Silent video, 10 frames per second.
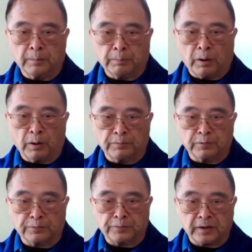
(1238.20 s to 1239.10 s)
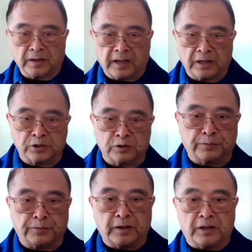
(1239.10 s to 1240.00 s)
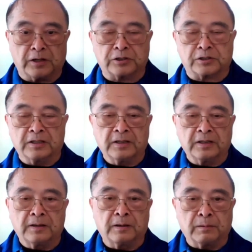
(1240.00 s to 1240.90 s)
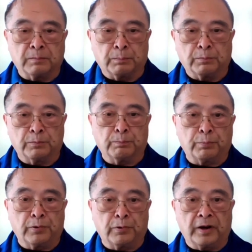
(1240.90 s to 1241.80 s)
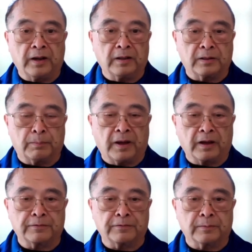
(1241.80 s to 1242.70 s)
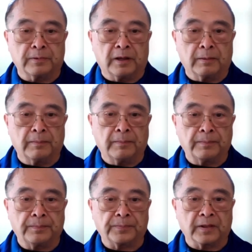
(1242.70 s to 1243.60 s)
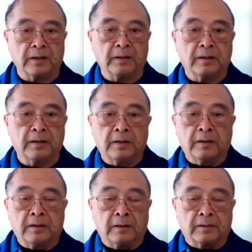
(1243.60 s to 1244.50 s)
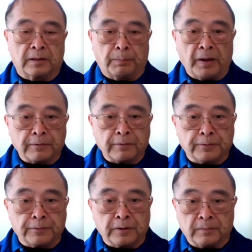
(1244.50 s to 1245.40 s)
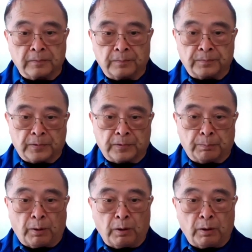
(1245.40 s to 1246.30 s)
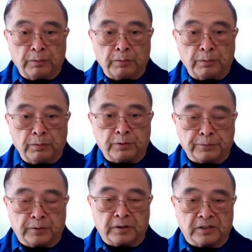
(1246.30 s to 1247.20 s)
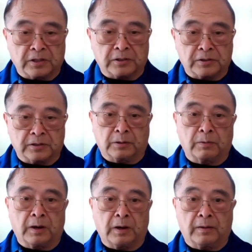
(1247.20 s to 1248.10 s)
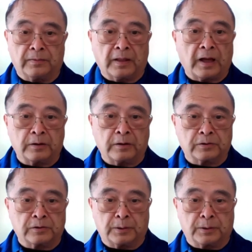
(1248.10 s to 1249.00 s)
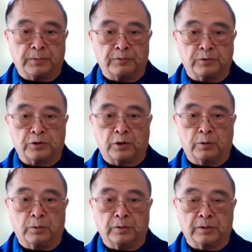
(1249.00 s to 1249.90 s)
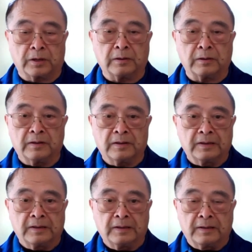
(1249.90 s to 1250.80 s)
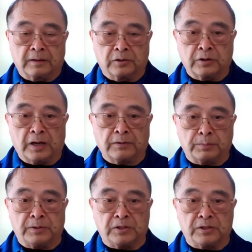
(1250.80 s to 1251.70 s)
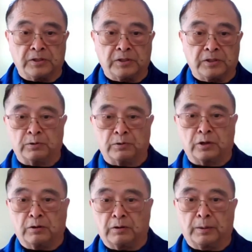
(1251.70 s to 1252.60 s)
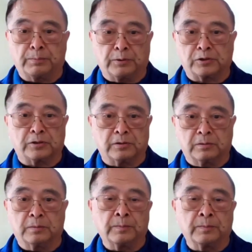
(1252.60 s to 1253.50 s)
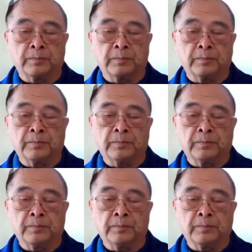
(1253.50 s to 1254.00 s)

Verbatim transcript: ball of your feet. And as you finish, bring the back foot up. Okay. The back foot, the ball of your foot is touching the ground, not your tip of your toe. Okay. Because you have to be, if it's the tip of your toe, I push you,